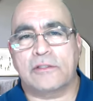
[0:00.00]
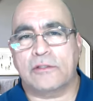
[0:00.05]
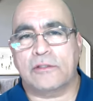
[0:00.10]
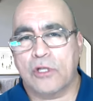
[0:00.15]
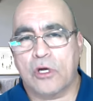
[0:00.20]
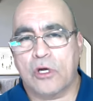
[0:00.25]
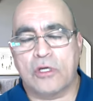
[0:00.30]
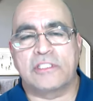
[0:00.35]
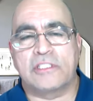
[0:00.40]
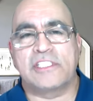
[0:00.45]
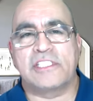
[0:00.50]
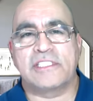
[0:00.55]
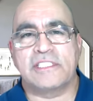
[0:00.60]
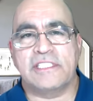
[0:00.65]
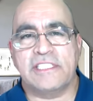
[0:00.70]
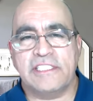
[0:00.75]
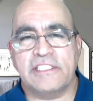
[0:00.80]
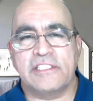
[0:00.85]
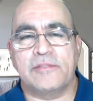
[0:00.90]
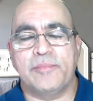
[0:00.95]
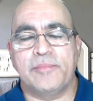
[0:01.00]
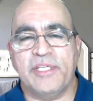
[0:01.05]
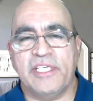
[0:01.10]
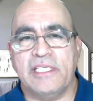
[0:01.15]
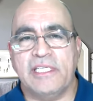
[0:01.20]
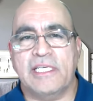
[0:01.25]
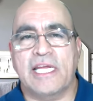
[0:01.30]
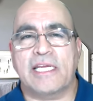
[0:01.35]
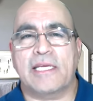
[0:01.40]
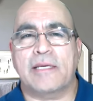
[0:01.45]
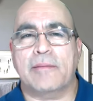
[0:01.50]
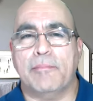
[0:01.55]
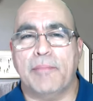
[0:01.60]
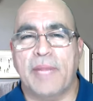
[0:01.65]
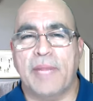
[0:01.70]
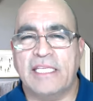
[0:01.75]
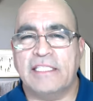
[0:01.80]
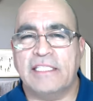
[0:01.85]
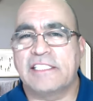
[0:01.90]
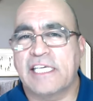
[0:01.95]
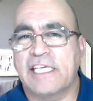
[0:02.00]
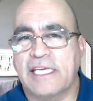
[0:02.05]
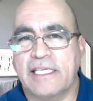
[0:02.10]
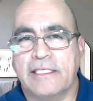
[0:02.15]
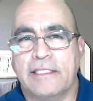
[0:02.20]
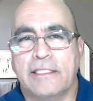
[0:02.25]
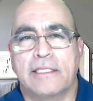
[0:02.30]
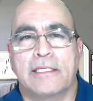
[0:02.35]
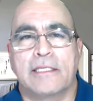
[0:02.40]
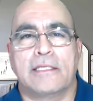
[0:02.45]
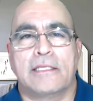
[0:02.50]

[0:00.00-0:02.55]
No, it just needs to be like maintained